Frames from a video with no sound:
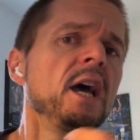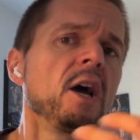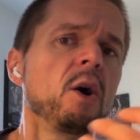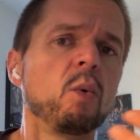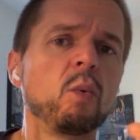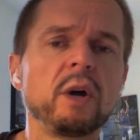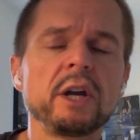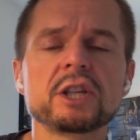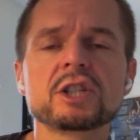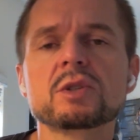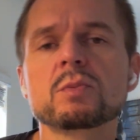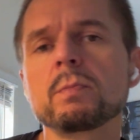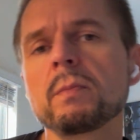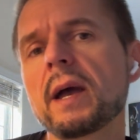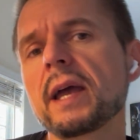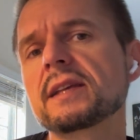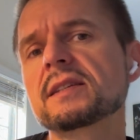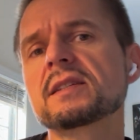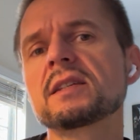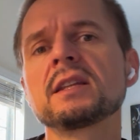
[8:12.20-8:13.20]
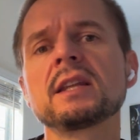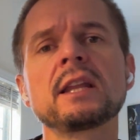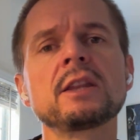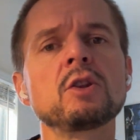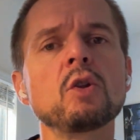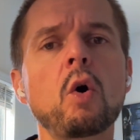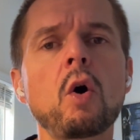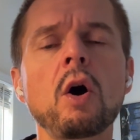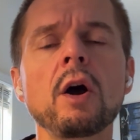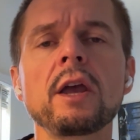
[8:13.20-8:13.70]
which makes it
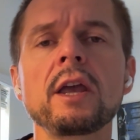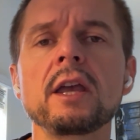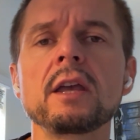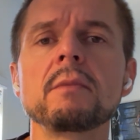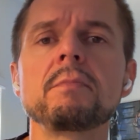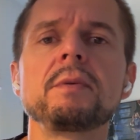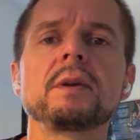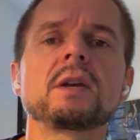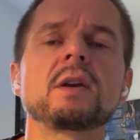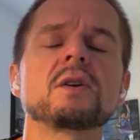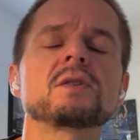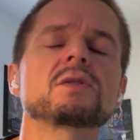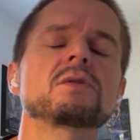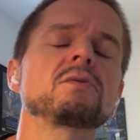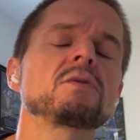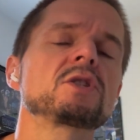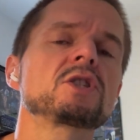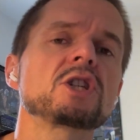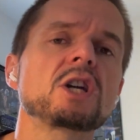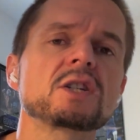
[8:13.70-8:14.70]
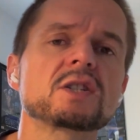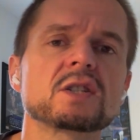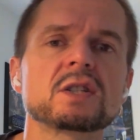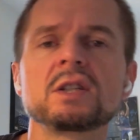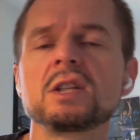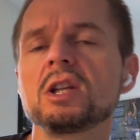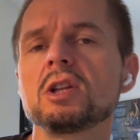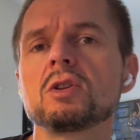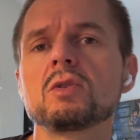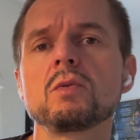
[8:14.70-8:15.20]
annoying because you just
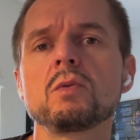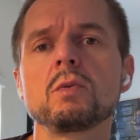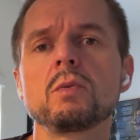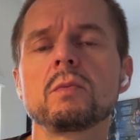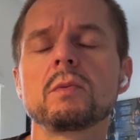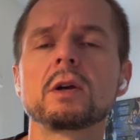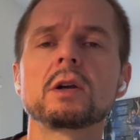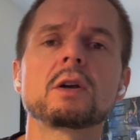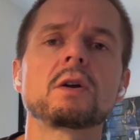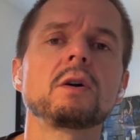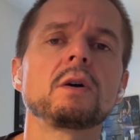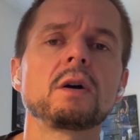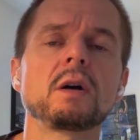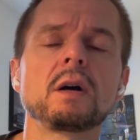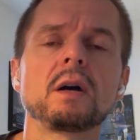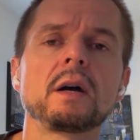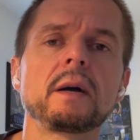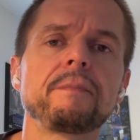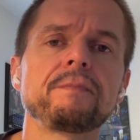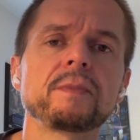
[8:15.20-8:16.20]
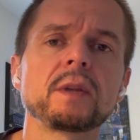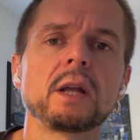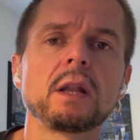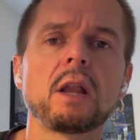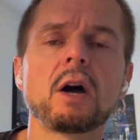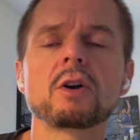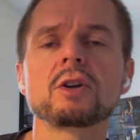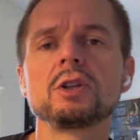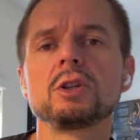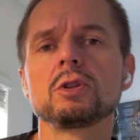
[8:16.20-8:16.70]
need to go,
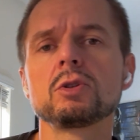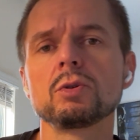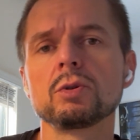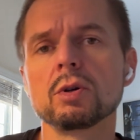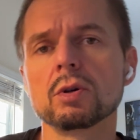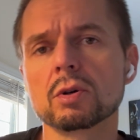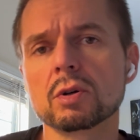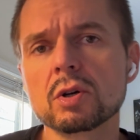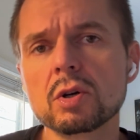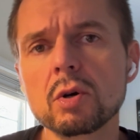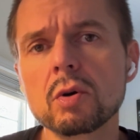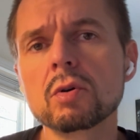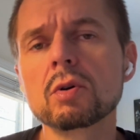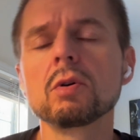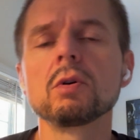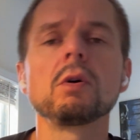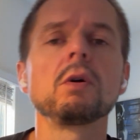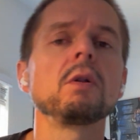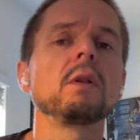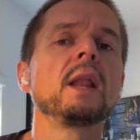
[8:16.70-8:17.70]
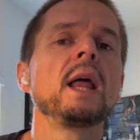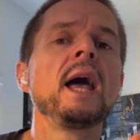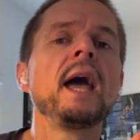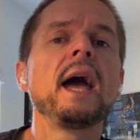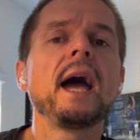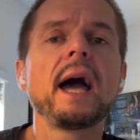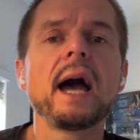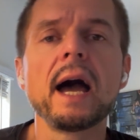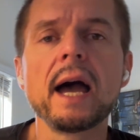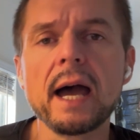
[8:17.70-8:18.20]
log into your Google,
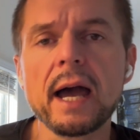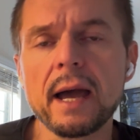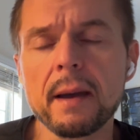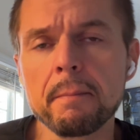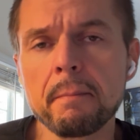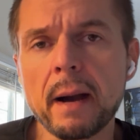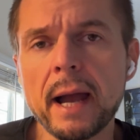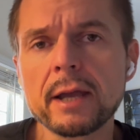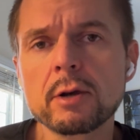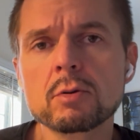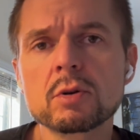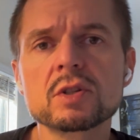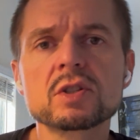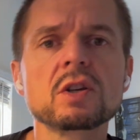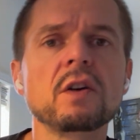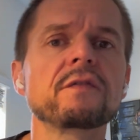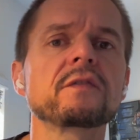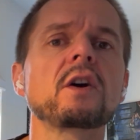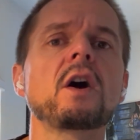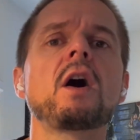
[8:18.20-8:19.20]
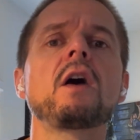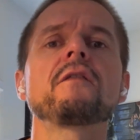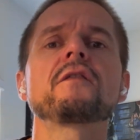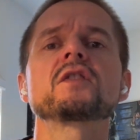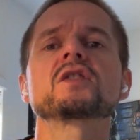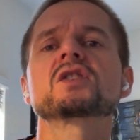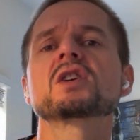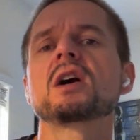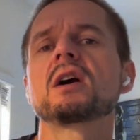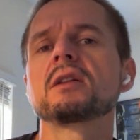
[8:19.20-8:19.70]
Microsoft
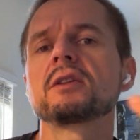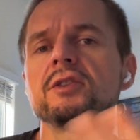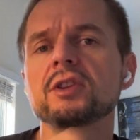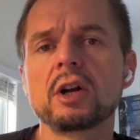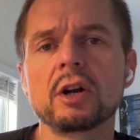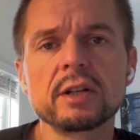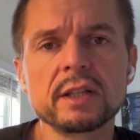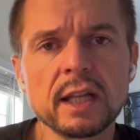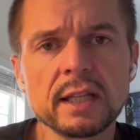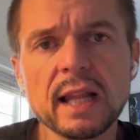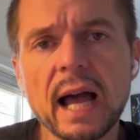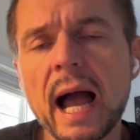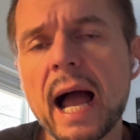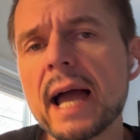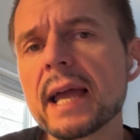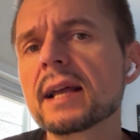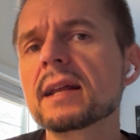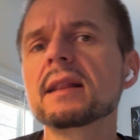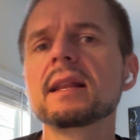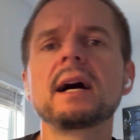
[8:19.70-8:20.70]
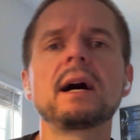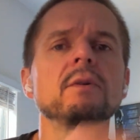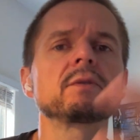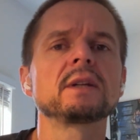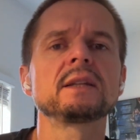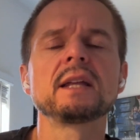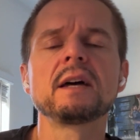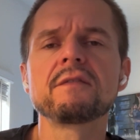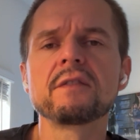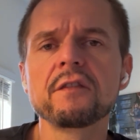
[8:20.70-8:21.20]
Office calendar, then iCloud,
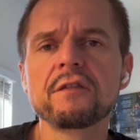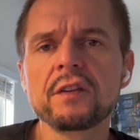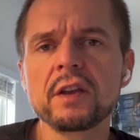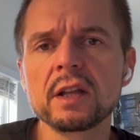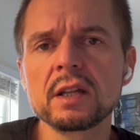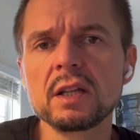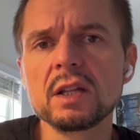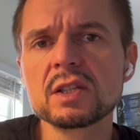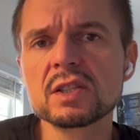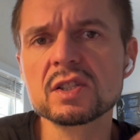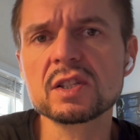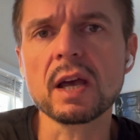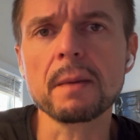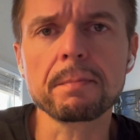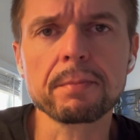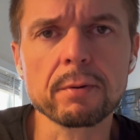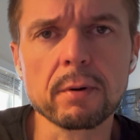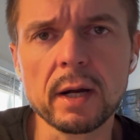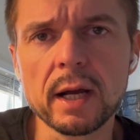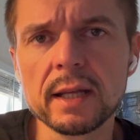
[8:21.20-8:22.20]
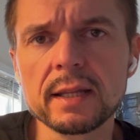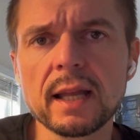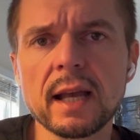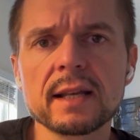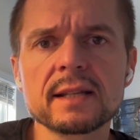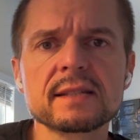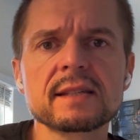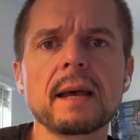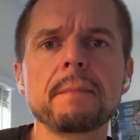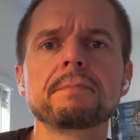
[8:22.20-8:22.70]
and everything needs separate
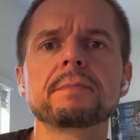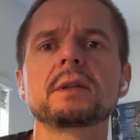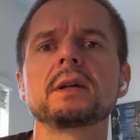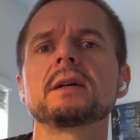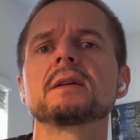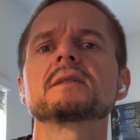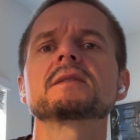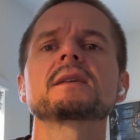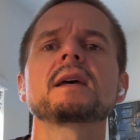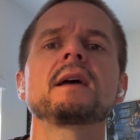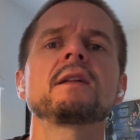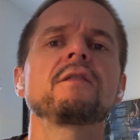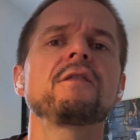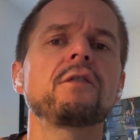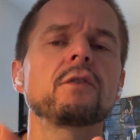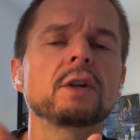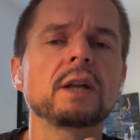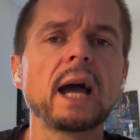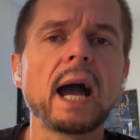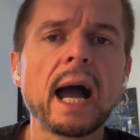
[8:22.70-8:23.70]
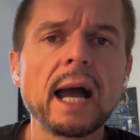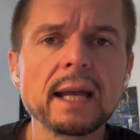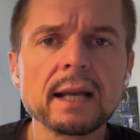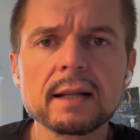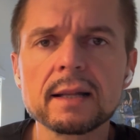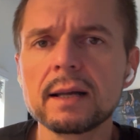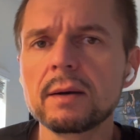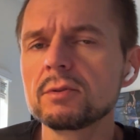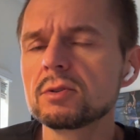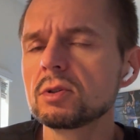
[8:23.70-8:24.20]
acceptance. And for the
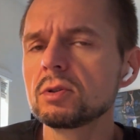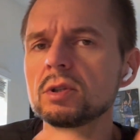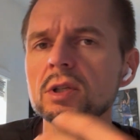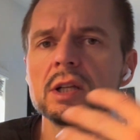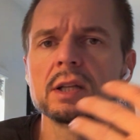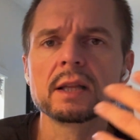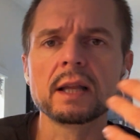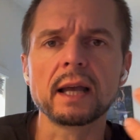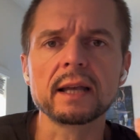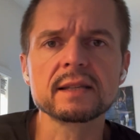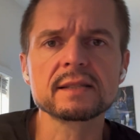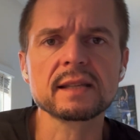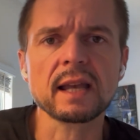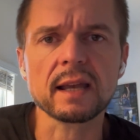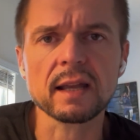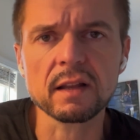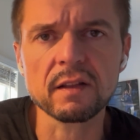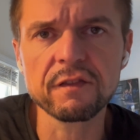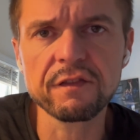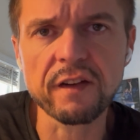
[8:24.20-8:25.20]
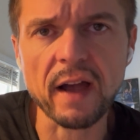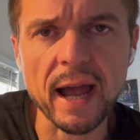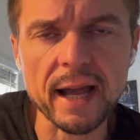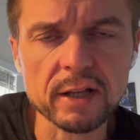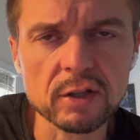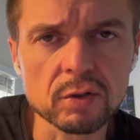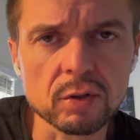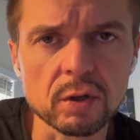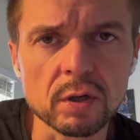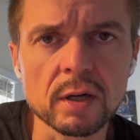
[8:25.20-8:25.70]
iCloud, you need like second
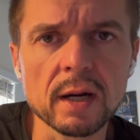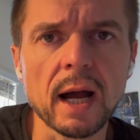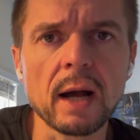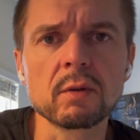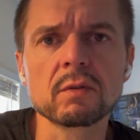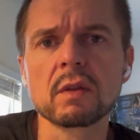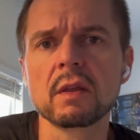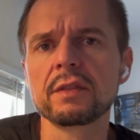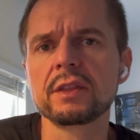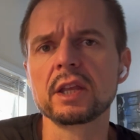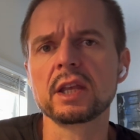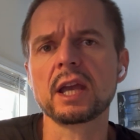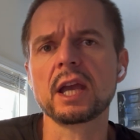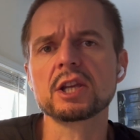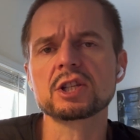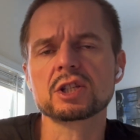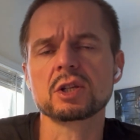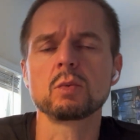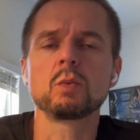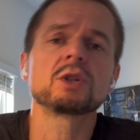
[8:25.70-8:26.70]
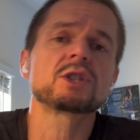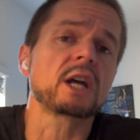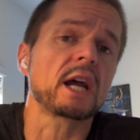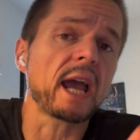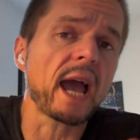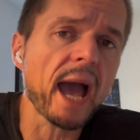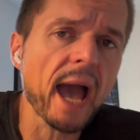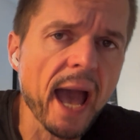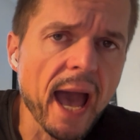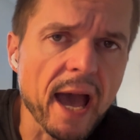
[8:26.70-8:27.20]
factor authentication, which I
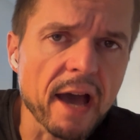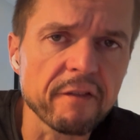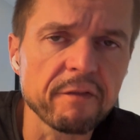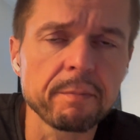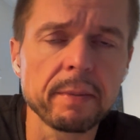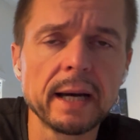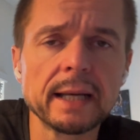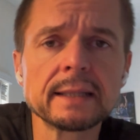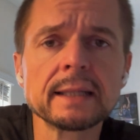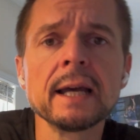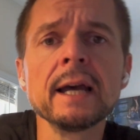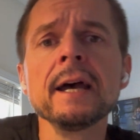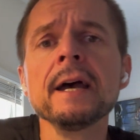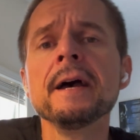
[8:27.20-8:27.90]
have, but